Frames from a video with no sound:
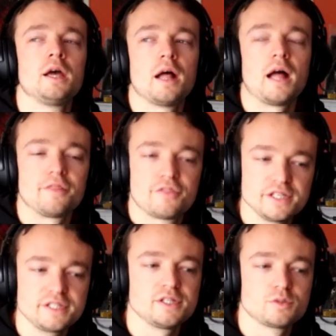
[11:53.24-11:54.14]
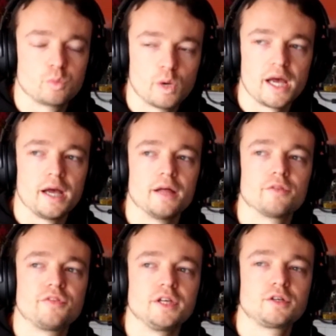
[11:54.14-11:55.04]
And this is where
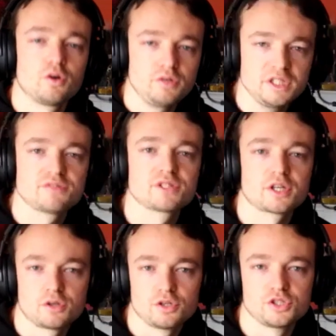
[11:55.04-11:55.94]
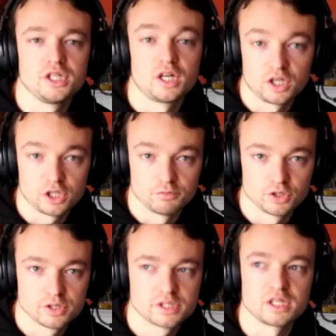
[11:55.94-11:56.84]
the cognitive psychology
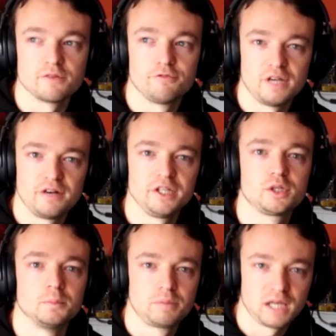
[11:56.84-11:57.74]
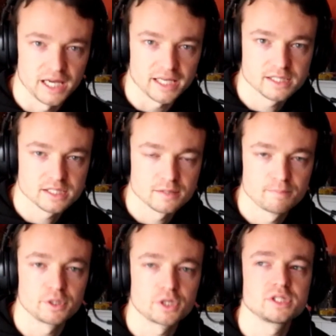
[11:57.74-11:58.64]
arguments get very complex
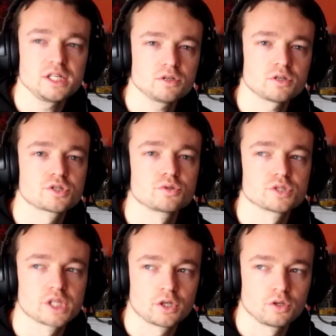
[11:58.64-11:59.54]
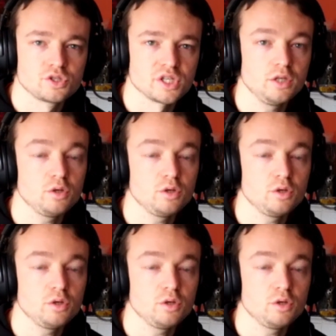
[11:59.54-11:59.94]
because ecological psychology,